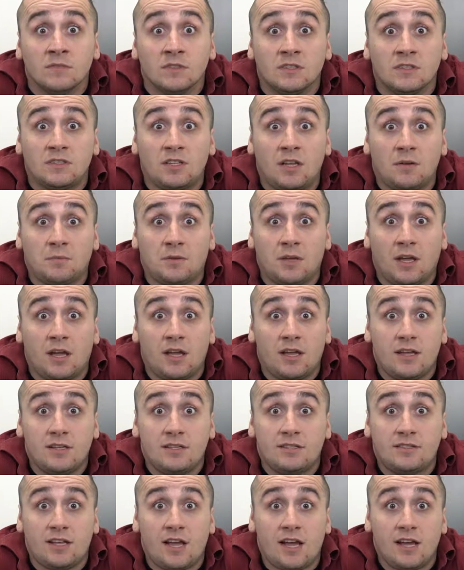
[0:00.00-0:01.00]
What's up
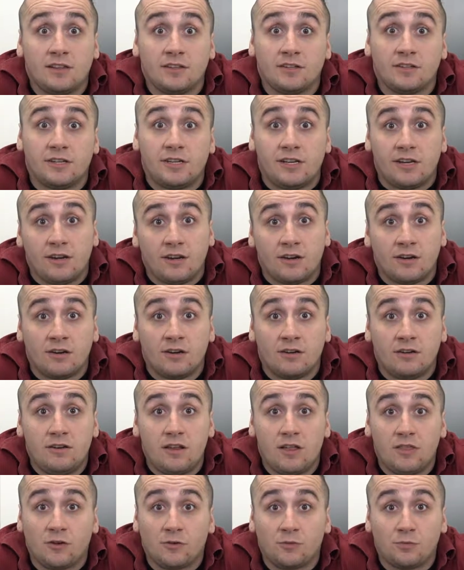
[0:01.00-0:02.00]
guys, Tyler here,
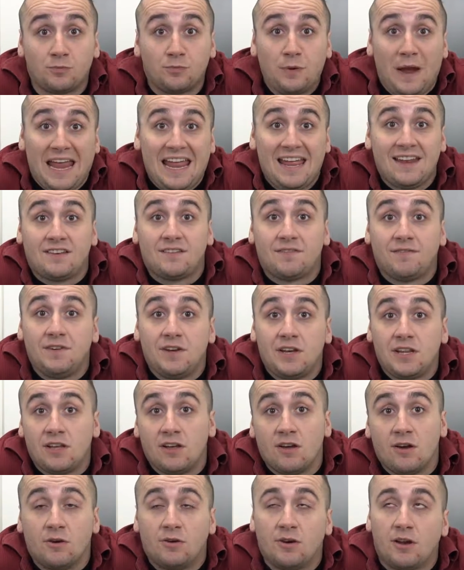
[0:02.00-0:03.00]
another rant
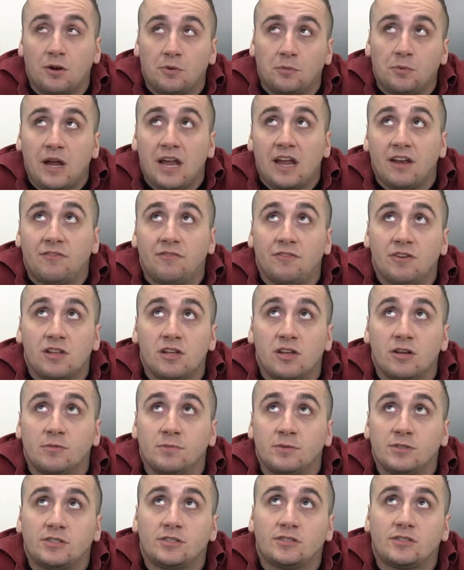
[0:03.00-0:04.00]
video, not a rant
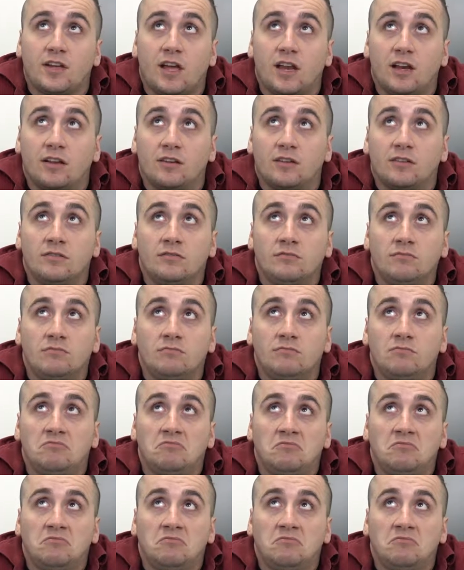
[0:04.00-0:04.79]
video, it was just kind of,